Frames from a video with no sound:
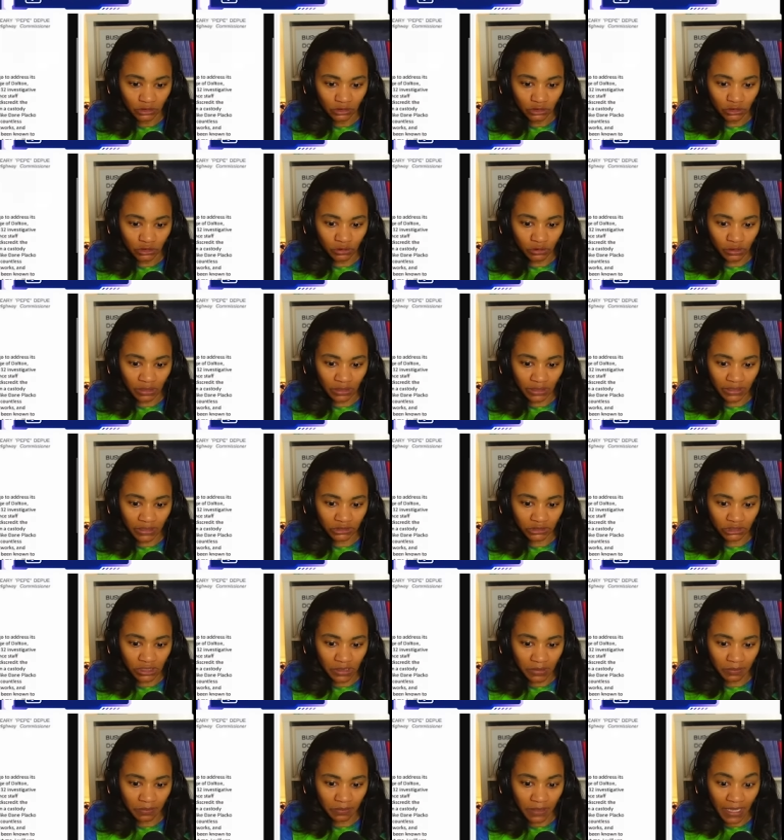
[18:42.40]
to the
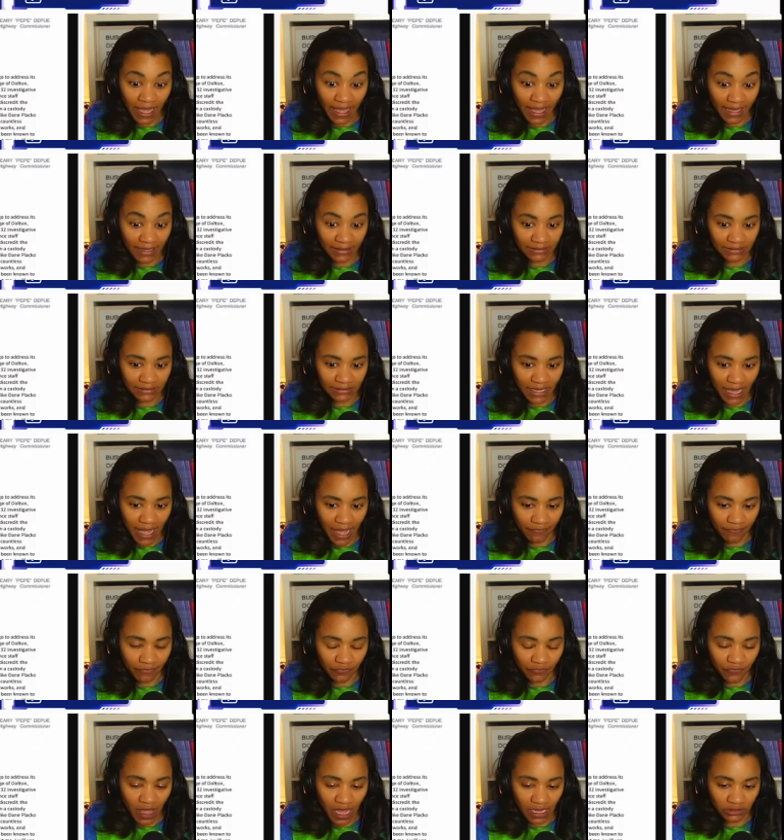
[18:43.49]
leadership and staff
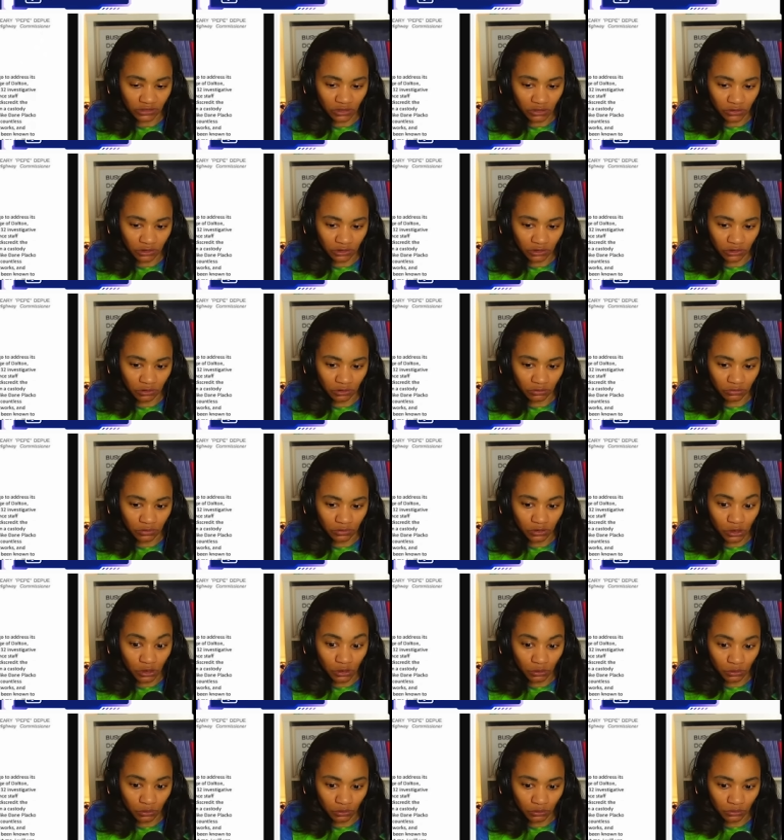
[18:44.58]
of Fox 32
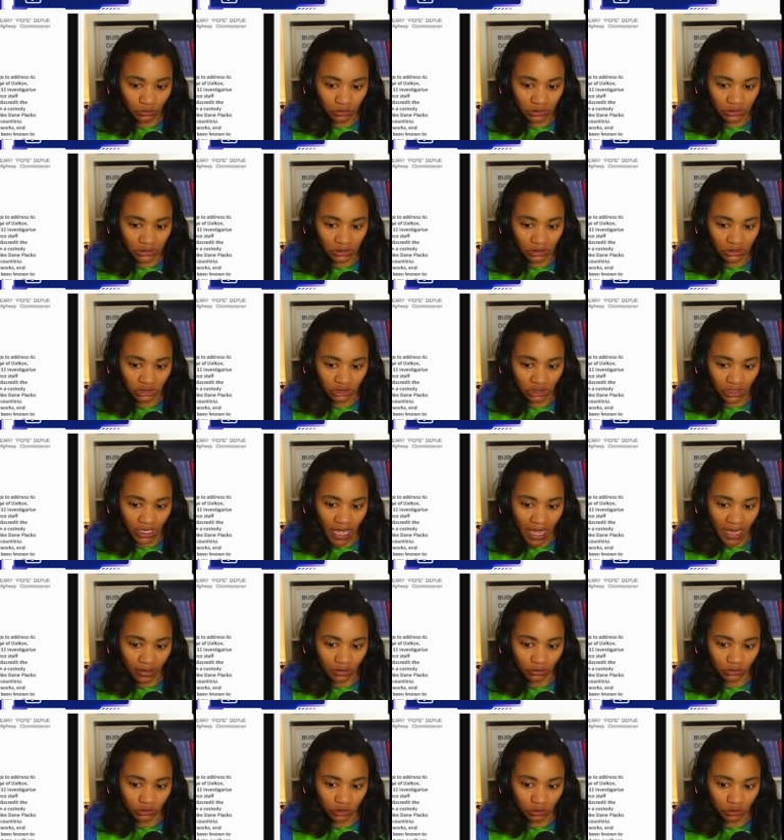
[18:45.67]
News
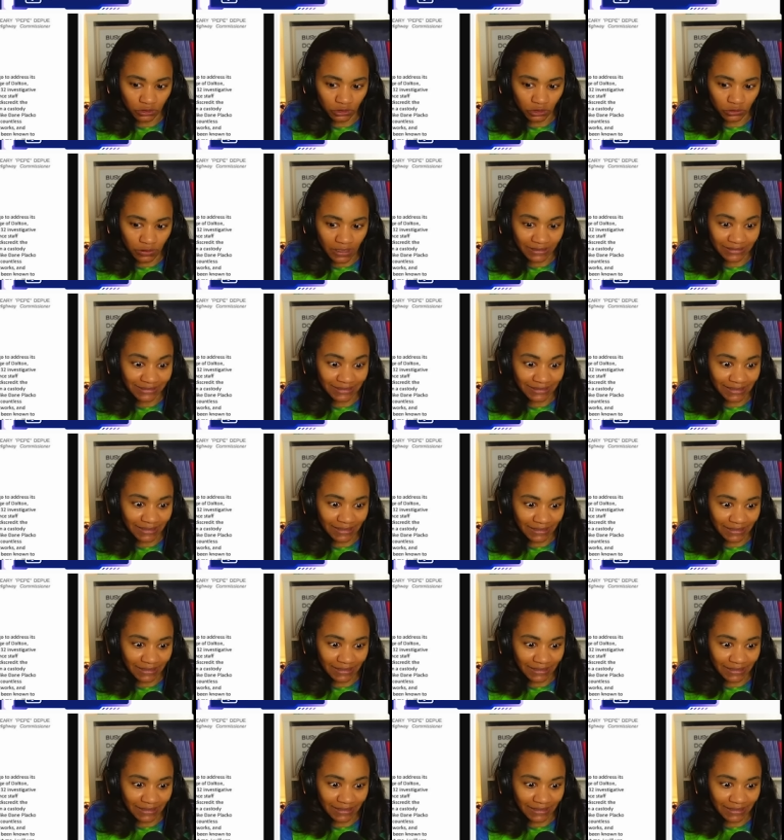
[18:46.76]
Chicago to address